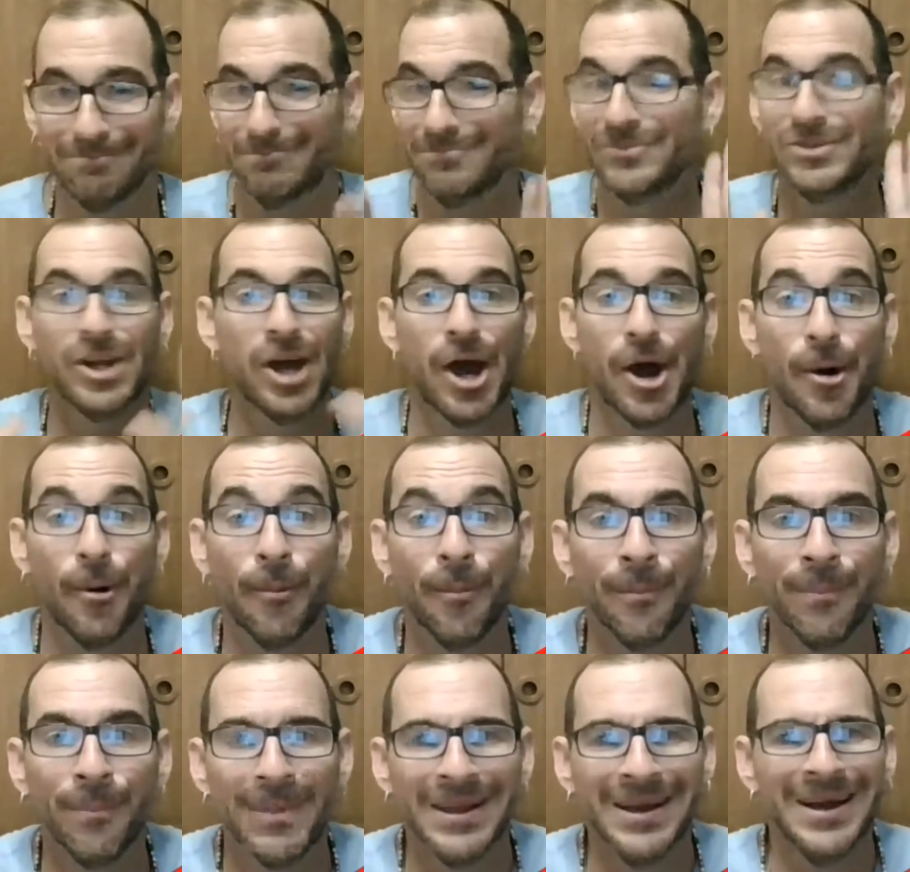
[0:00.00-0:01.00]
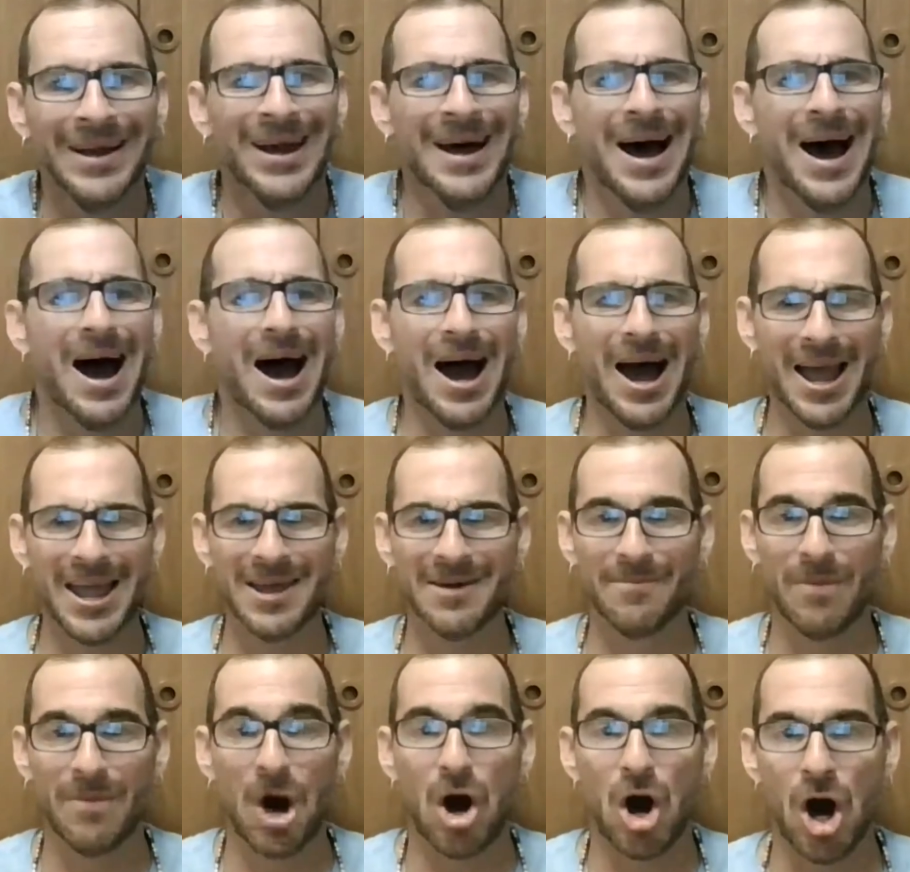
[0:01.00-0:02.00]
no. I
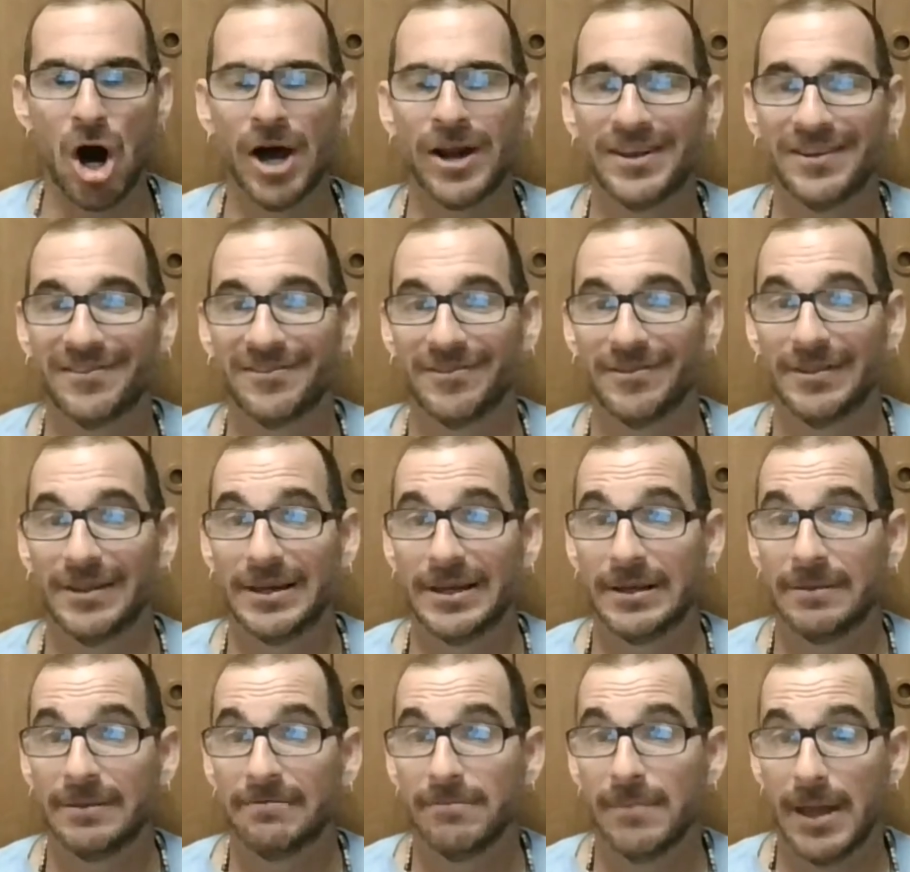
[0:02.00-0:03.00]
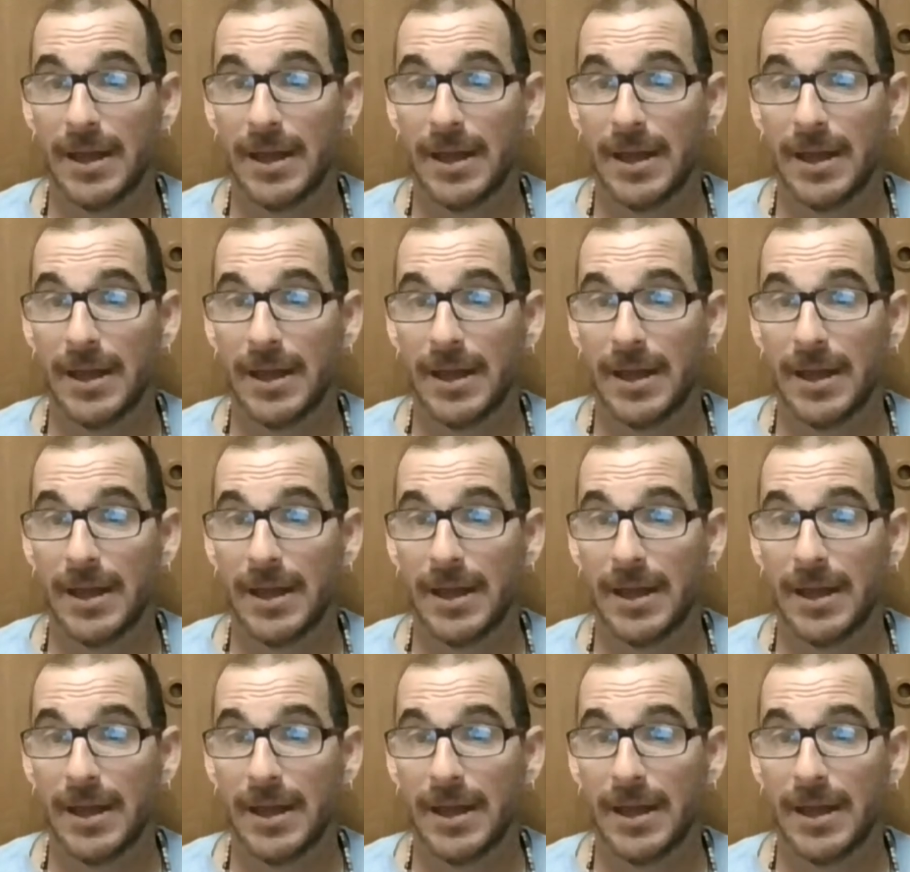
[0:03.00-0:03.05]
am honestly,